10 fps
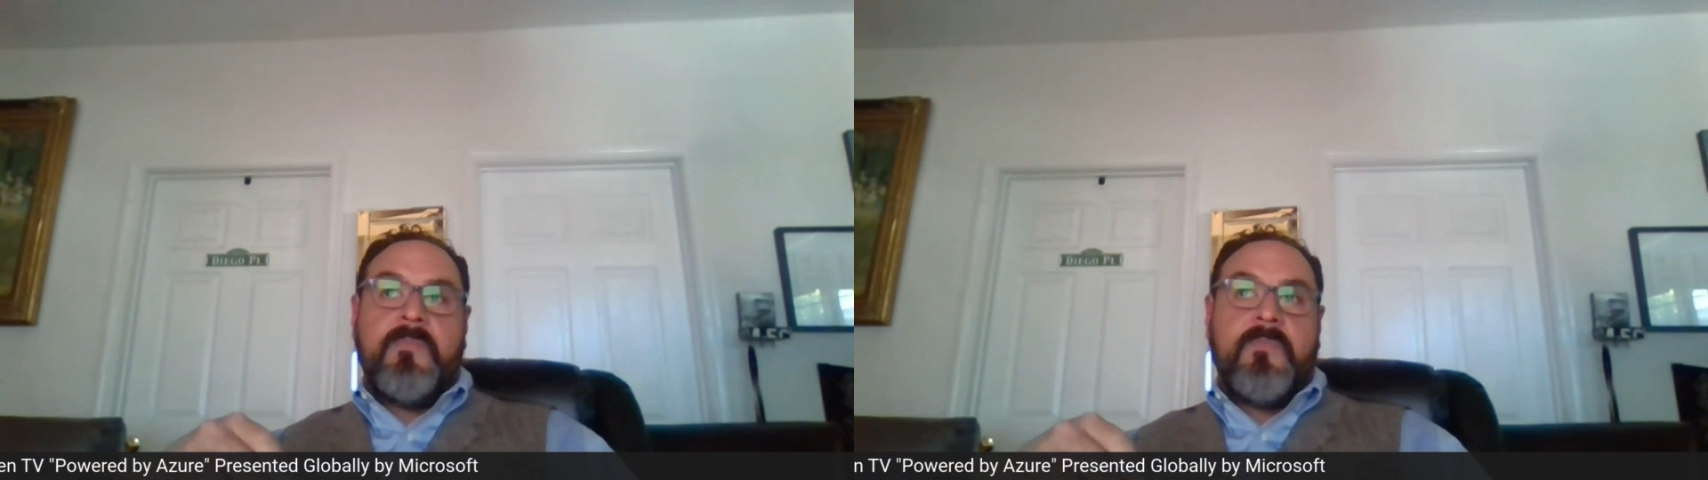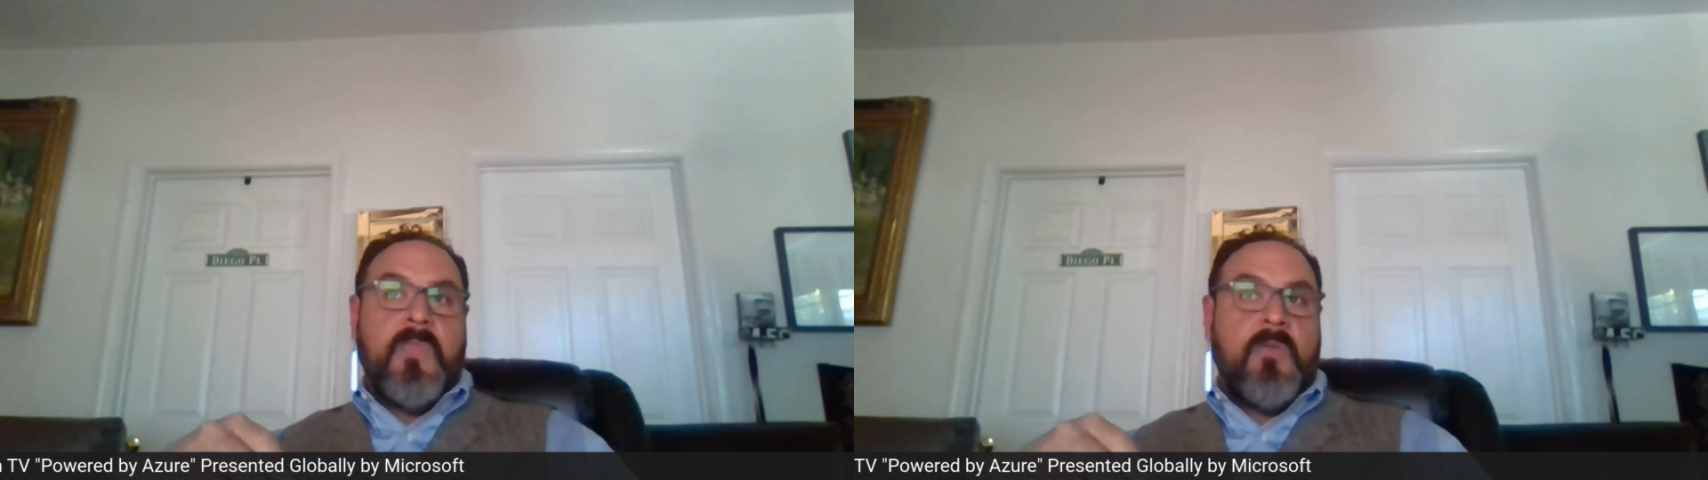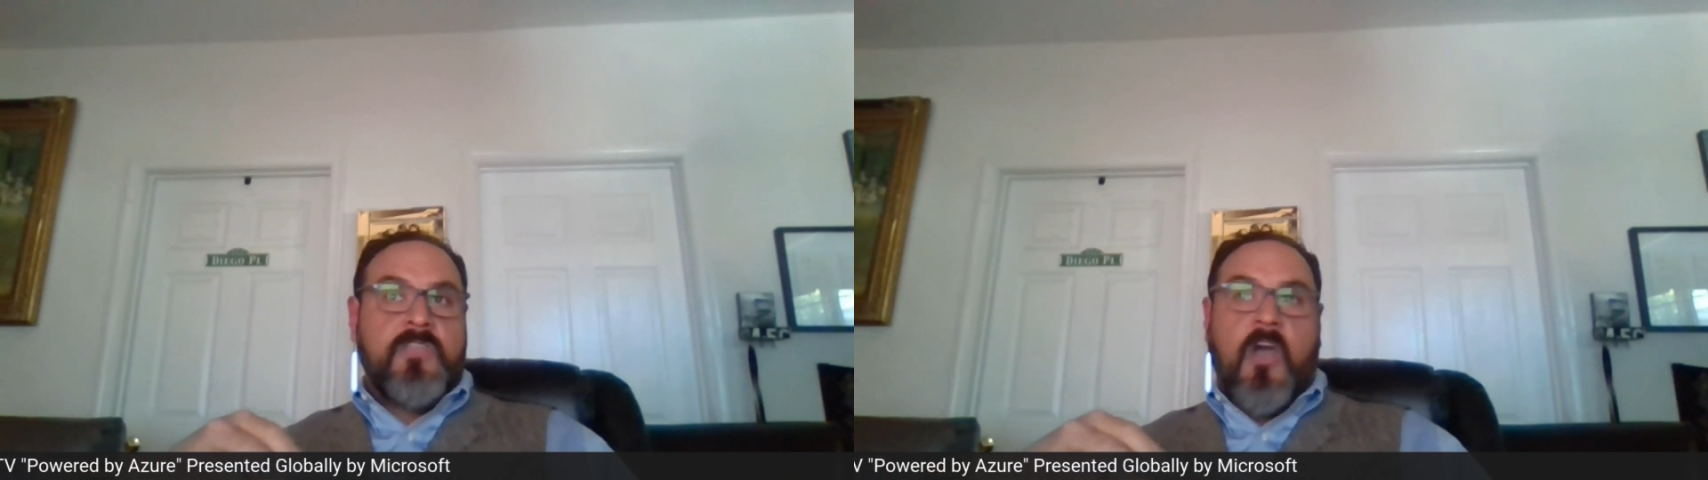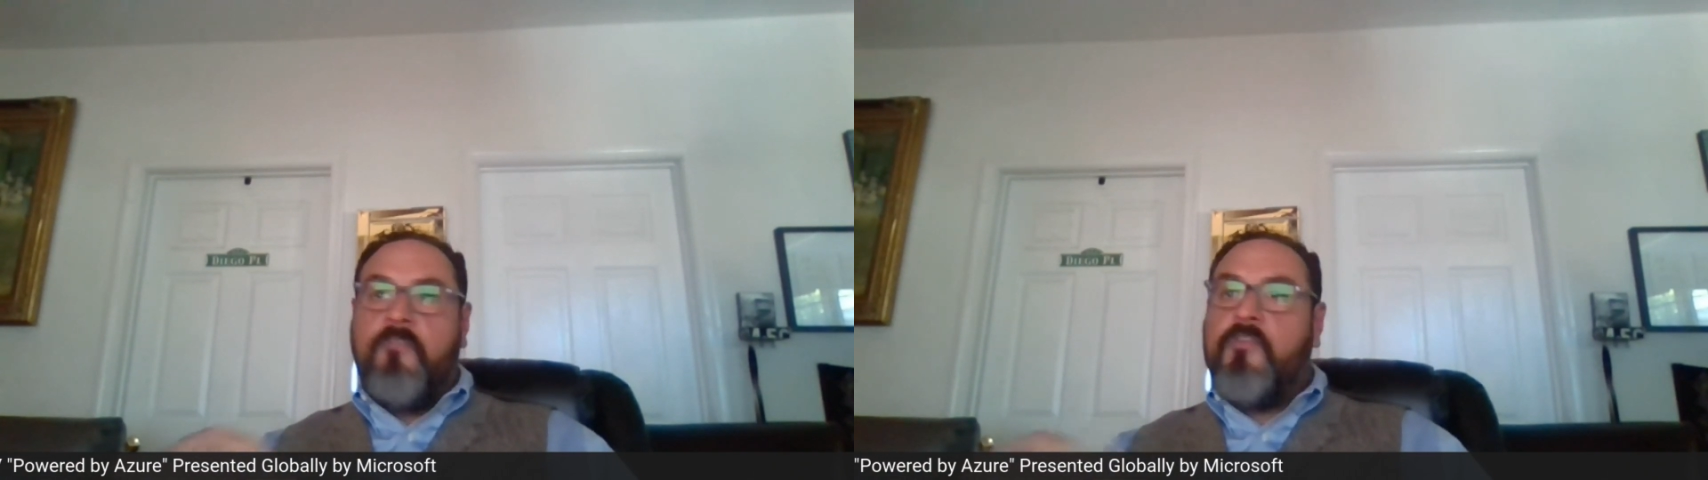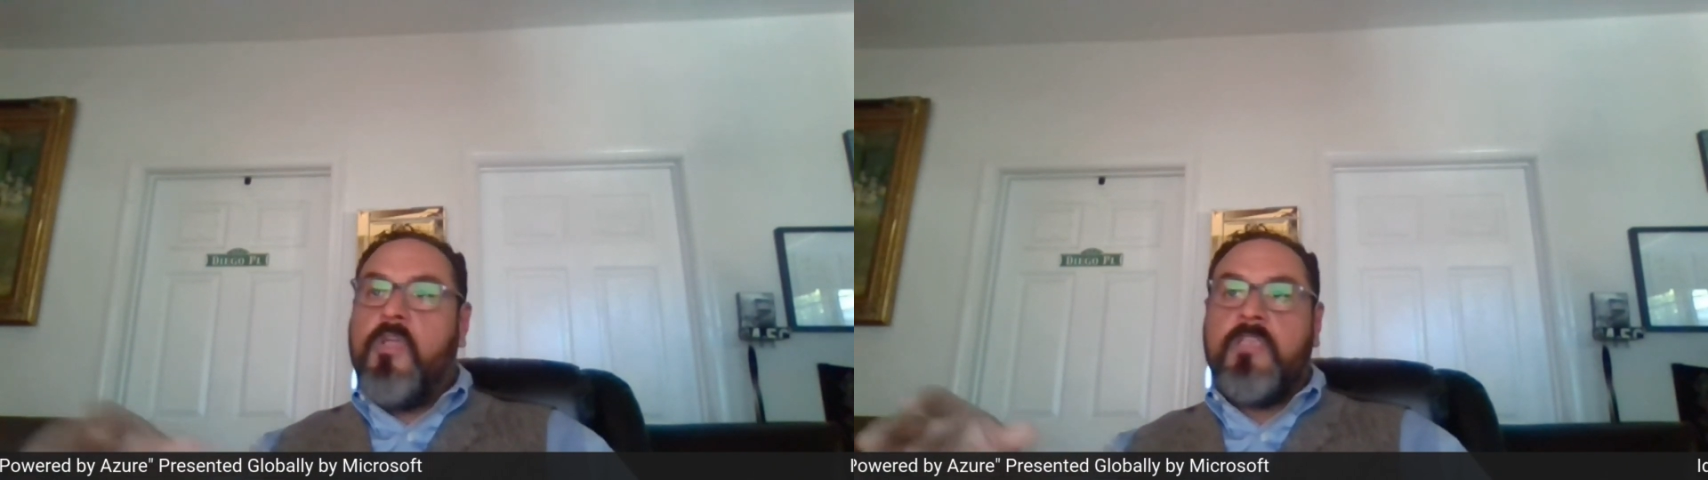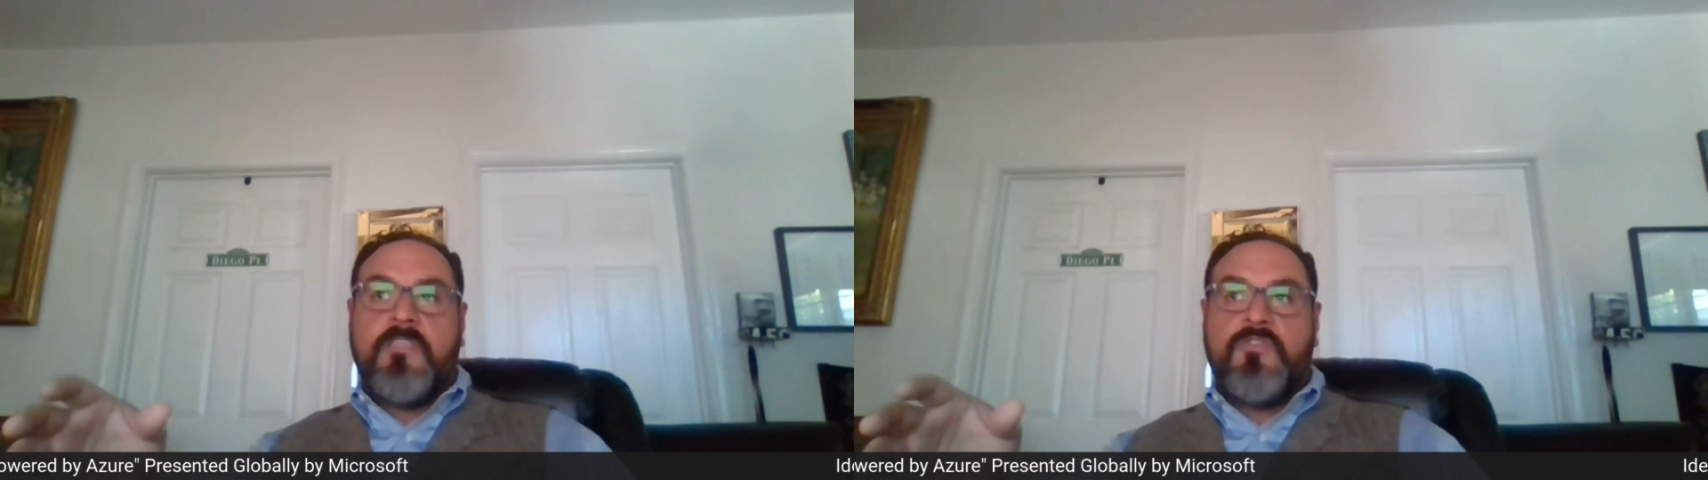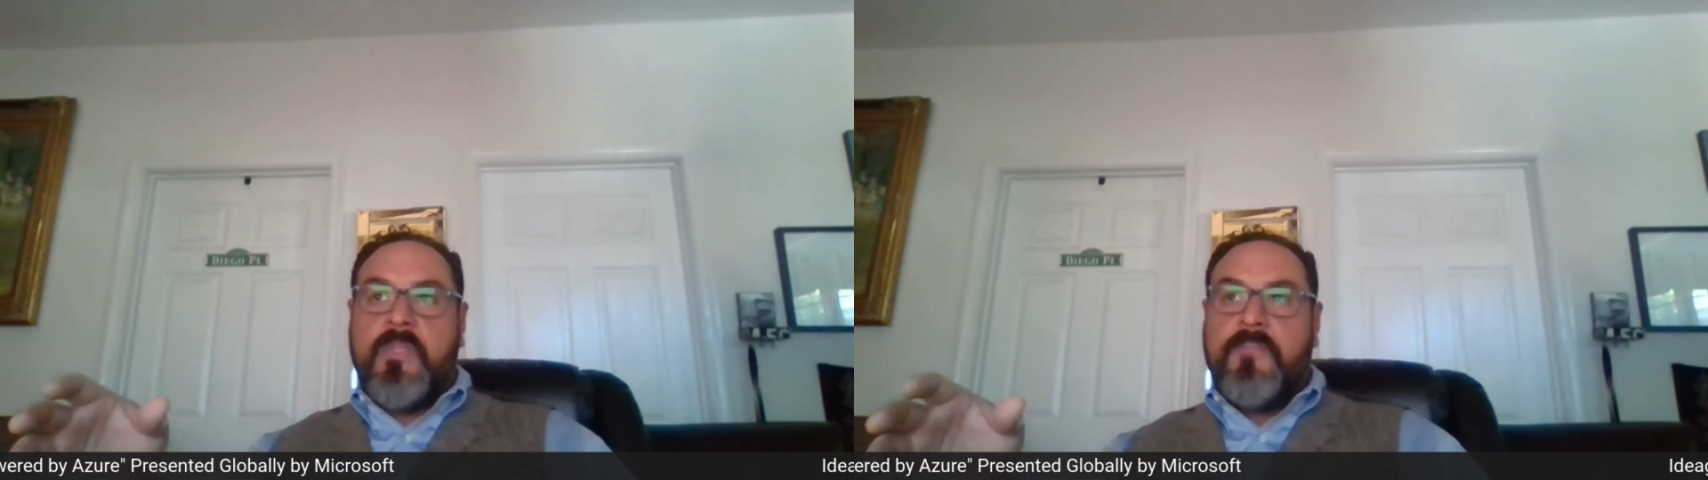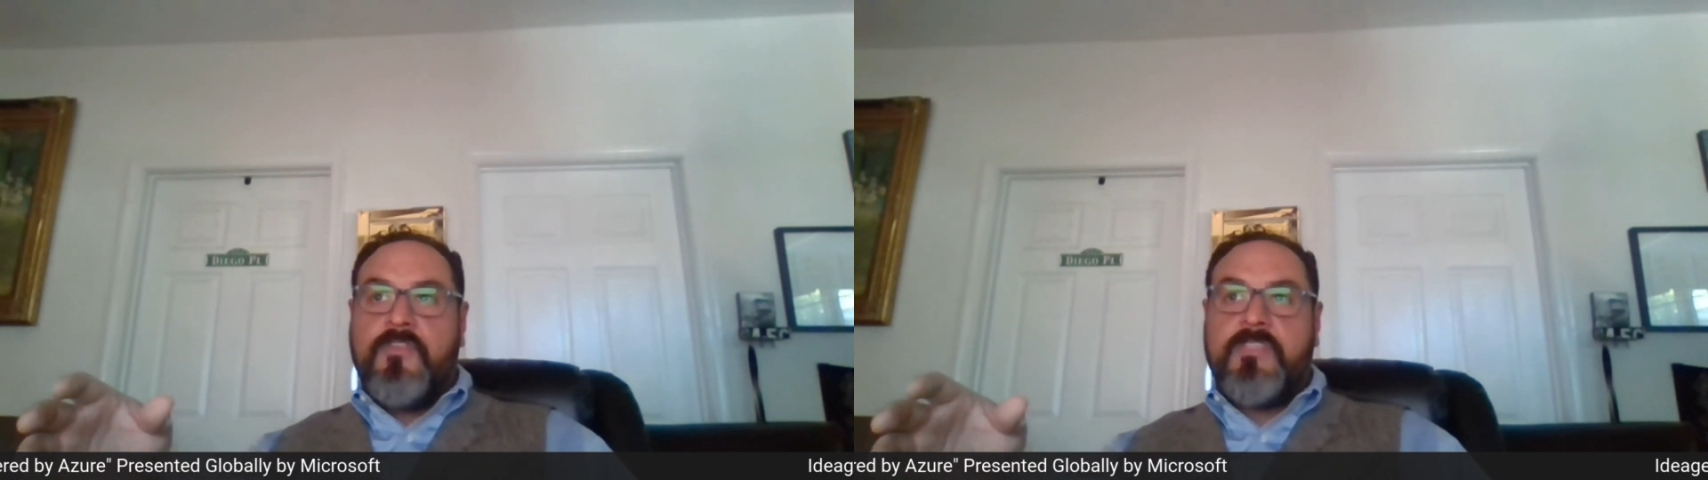it was all focused on 21st